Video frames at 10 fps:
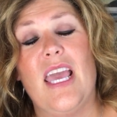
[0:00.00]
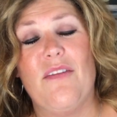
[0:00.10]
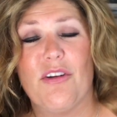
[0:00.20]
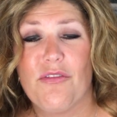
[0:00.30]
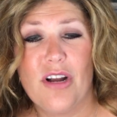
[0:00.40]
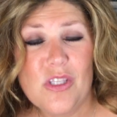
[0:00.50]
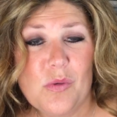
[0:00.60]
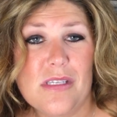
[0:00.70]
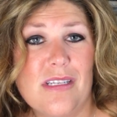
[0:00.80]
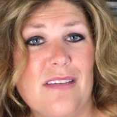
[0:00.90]
If you're
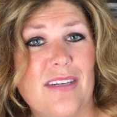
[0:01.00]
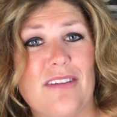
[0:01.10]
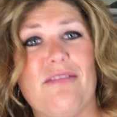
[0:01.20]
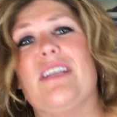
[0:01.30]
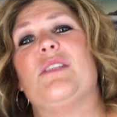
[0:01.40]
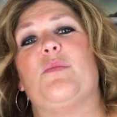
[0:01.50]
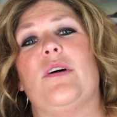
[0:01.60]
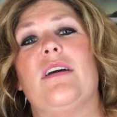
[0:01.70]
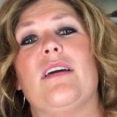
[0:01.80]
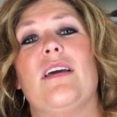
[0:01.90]
friends with Steve on
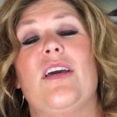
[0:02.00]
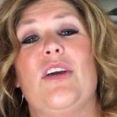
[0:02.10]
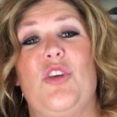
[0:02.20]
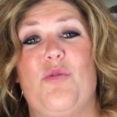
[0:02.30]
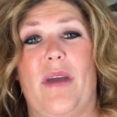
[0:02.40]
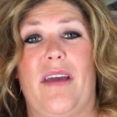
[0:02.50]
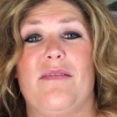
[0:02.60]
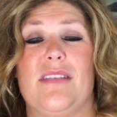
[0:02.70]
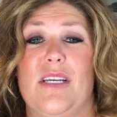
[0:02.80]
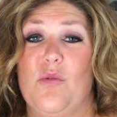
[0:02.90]
Facebook, you may
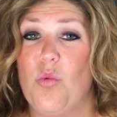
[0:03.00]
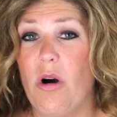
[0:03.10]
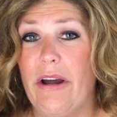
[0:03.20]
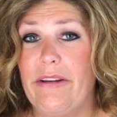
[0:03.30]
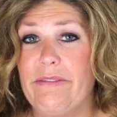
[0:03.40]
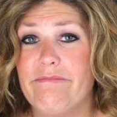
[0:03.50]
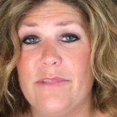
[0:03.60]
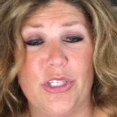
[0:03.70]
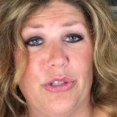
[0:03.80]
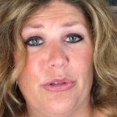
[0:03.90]
have seen 1,
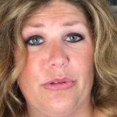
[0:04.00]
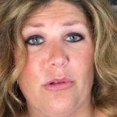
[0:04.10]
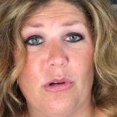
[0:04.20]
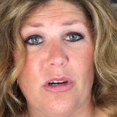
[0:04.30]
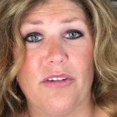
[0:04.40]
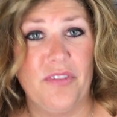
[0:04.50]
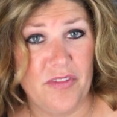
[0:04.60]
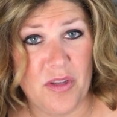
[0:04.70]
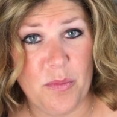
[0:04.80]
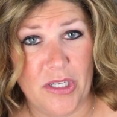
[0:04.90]
2, or
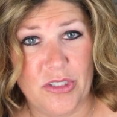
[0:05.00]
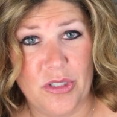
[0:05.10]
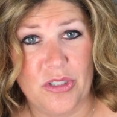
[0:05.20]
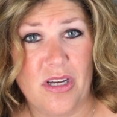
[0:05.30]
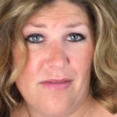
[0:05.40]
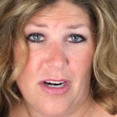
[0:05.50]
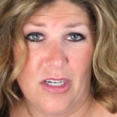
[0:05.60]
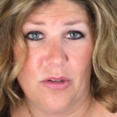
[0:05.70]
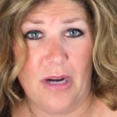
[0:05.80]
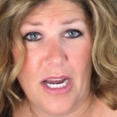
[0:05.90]
50 pictures of our
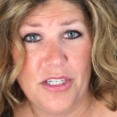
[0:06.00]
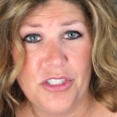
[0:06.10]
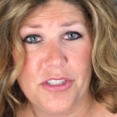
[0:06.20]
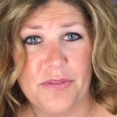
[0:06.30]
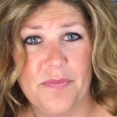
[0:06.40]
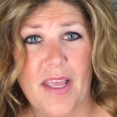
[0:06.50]
garage.